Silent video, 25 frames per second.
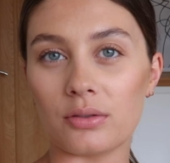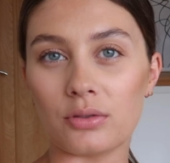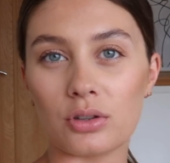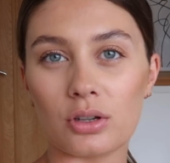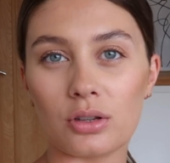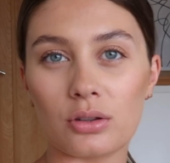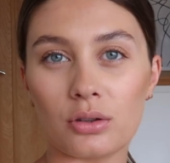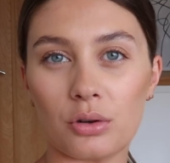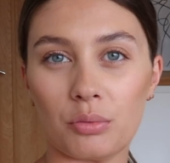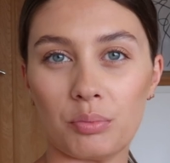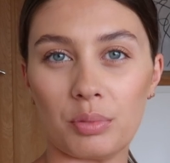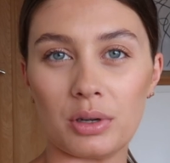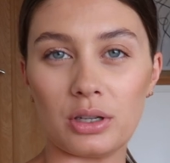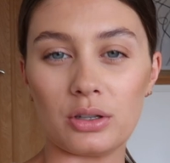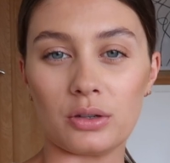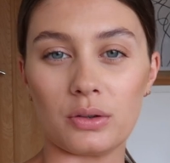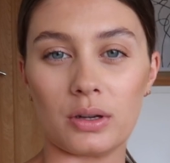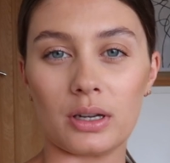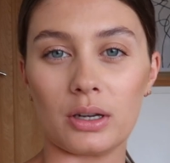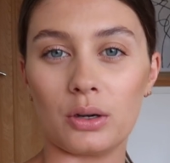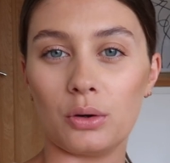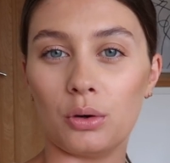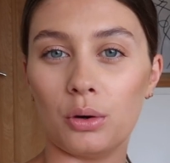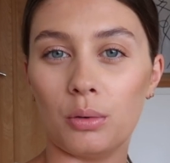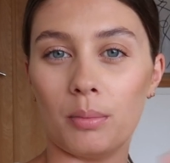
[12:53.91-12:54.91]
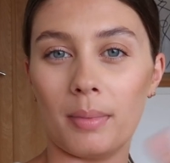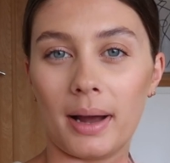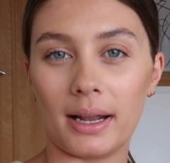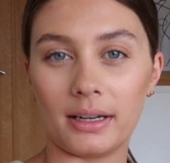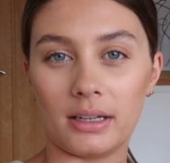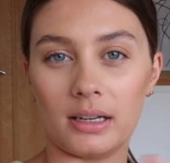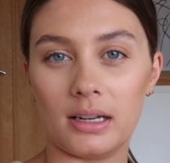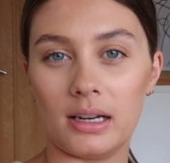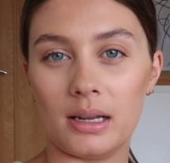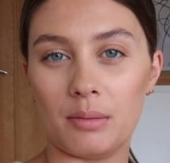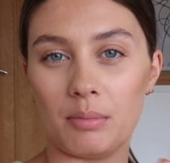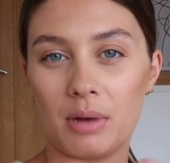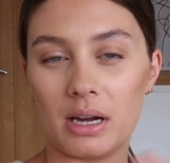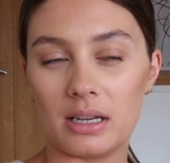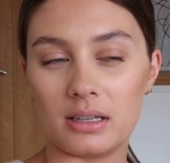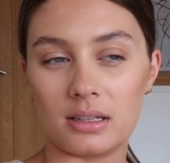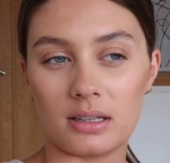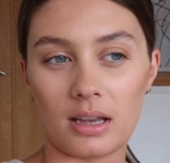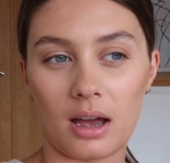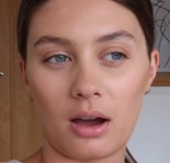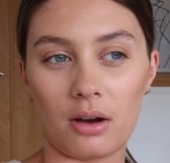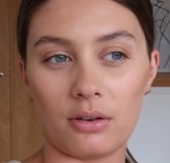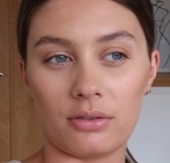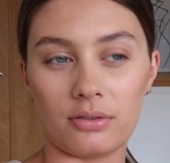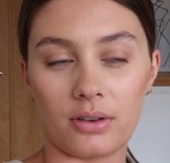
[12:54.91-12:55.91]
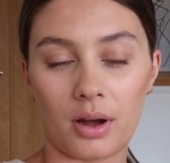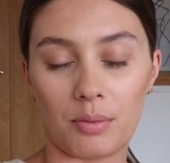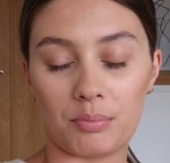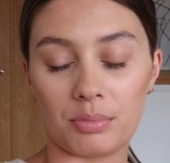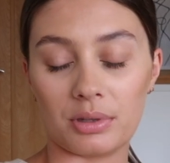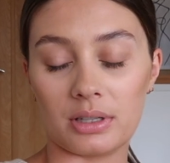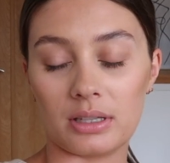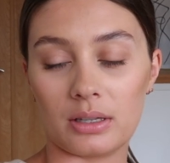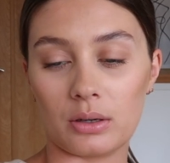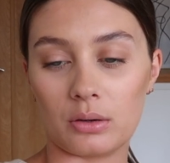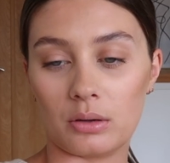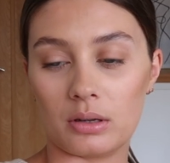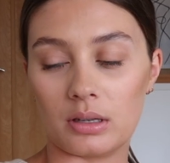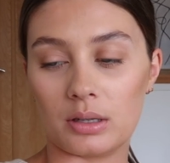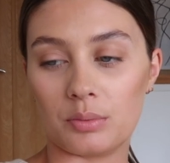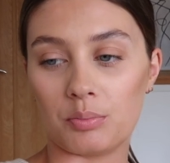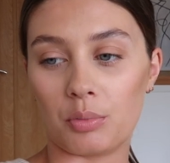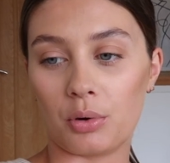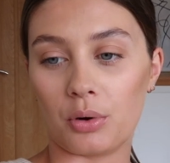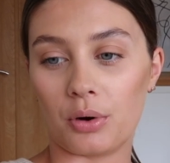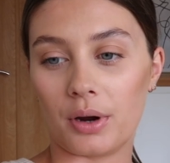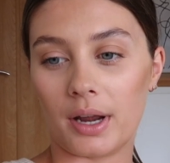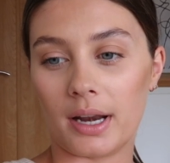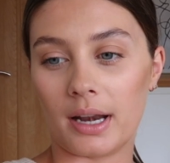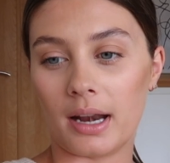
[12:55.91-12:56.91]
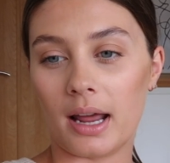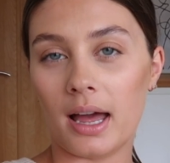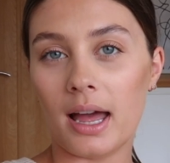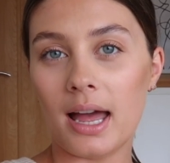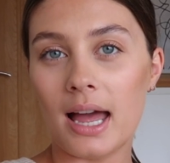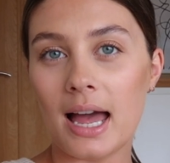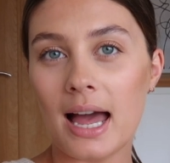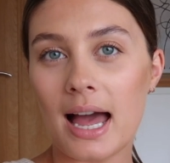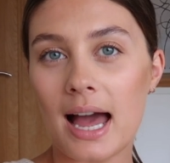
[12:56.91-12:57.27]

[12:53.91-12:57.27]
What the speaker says: I've just sort of been doing it all manually myself up until this point.